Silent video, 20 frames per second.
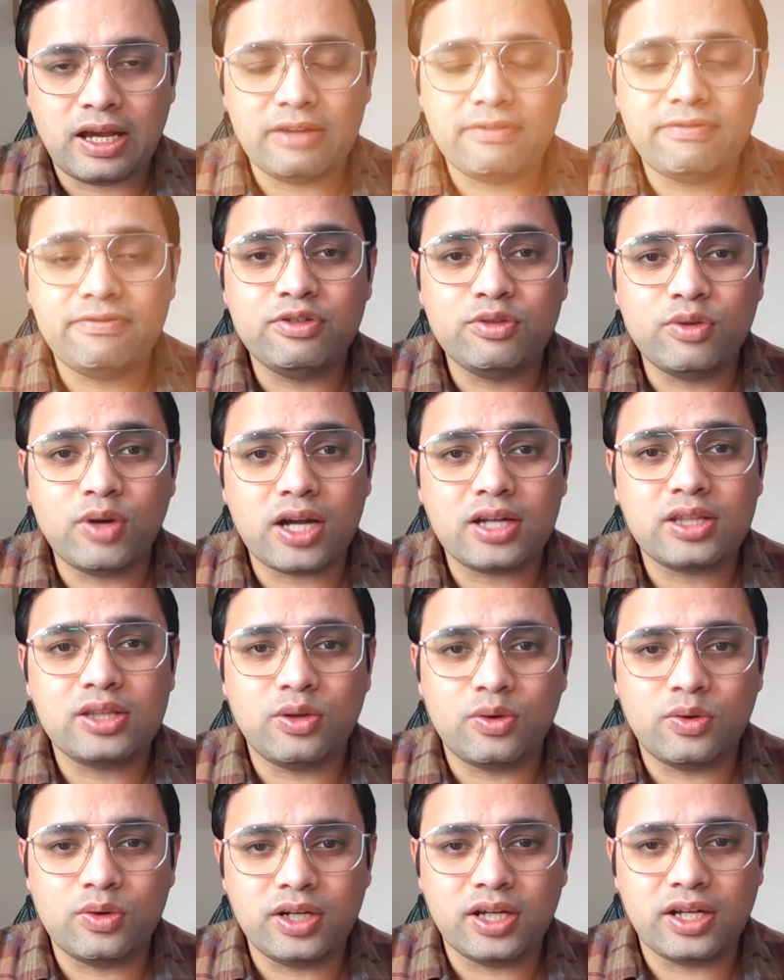If you are the
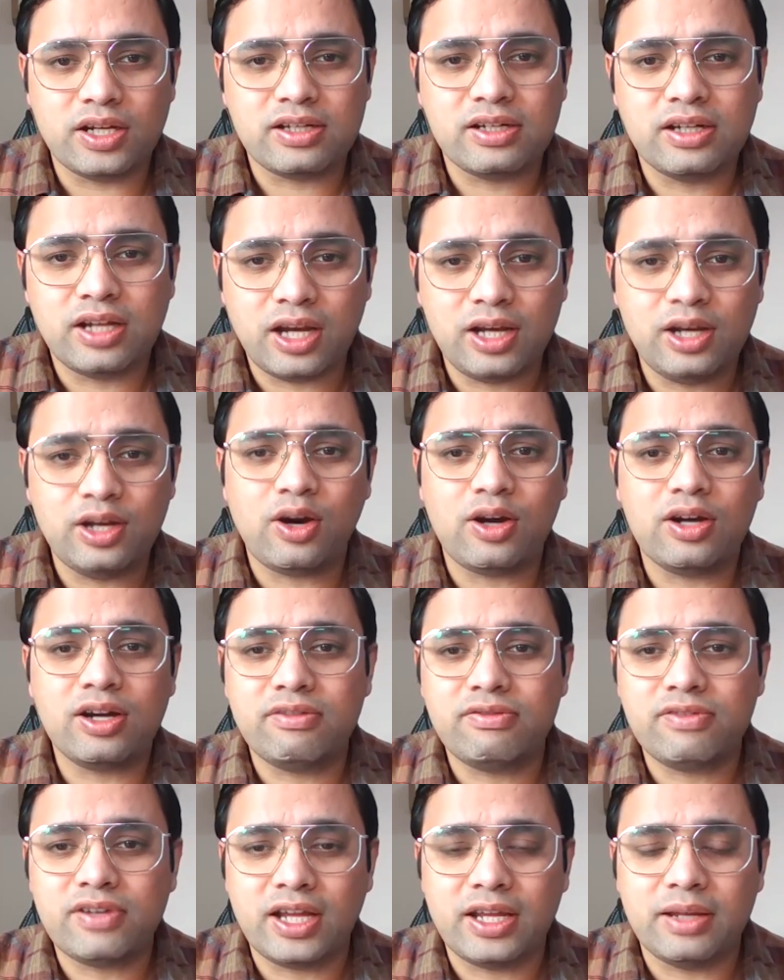owner, a lot
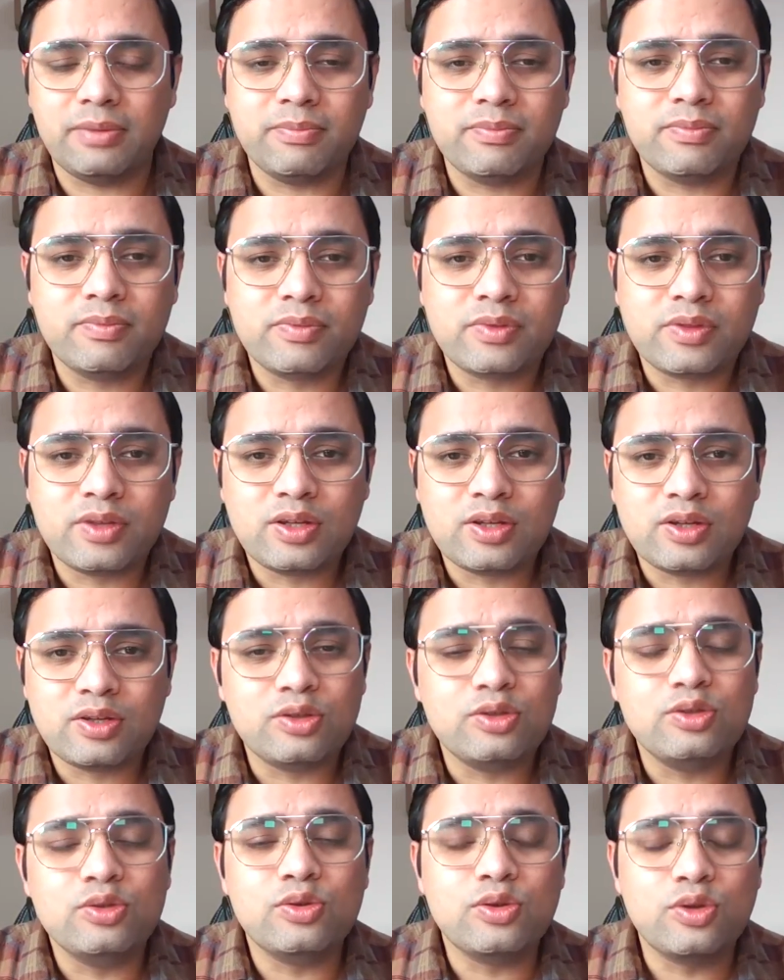of time
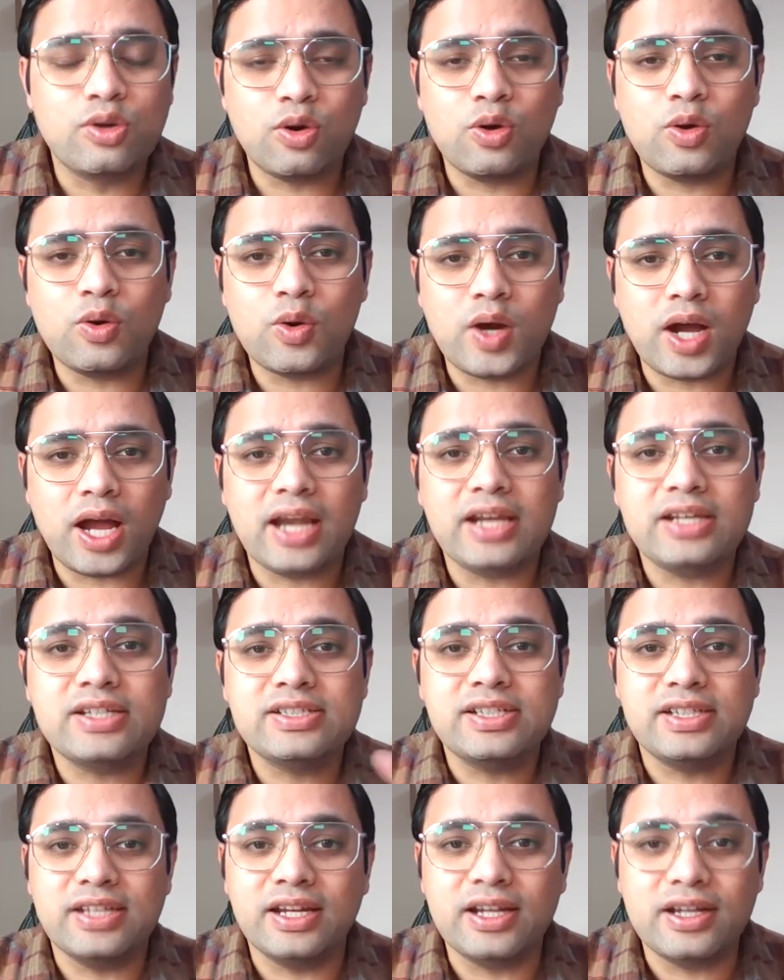you go and
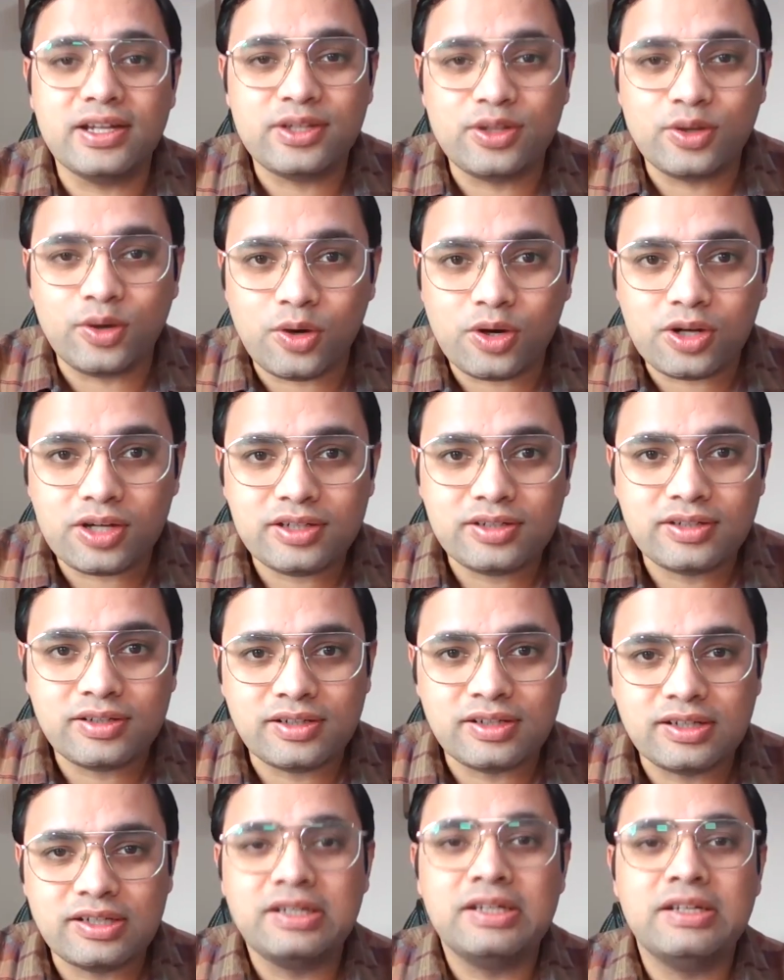share your
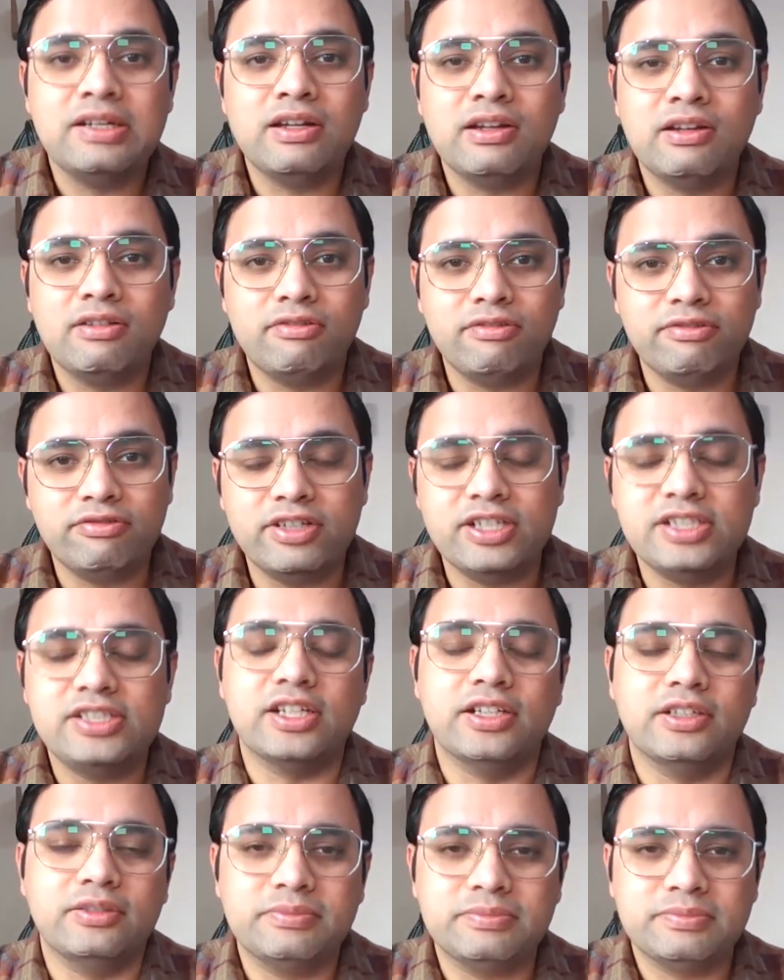
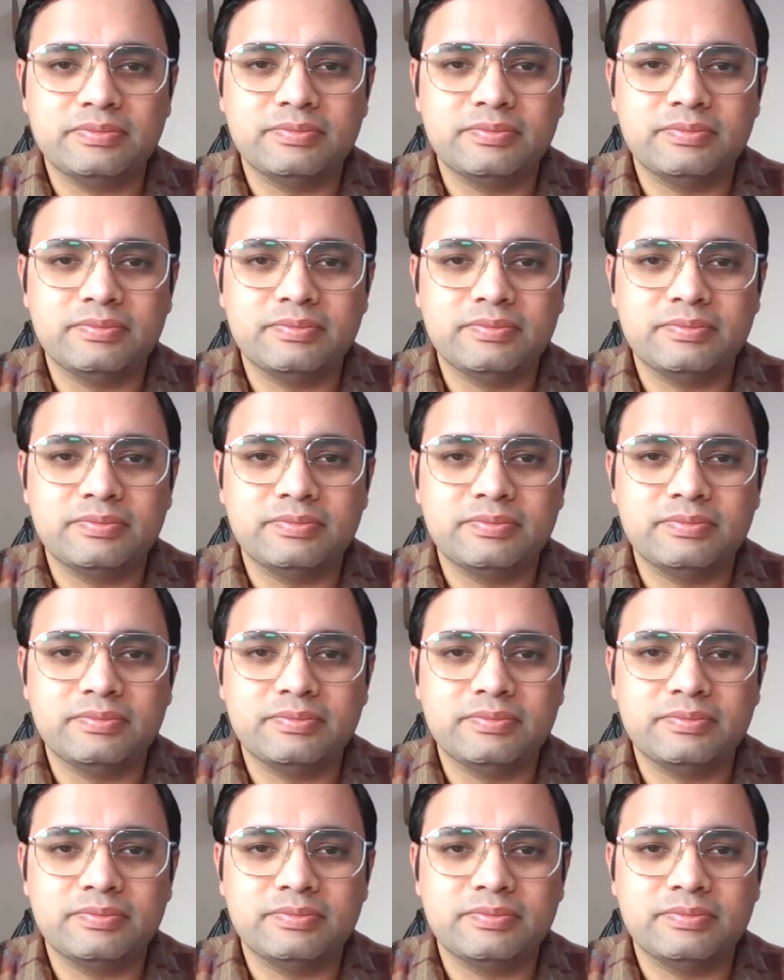vision.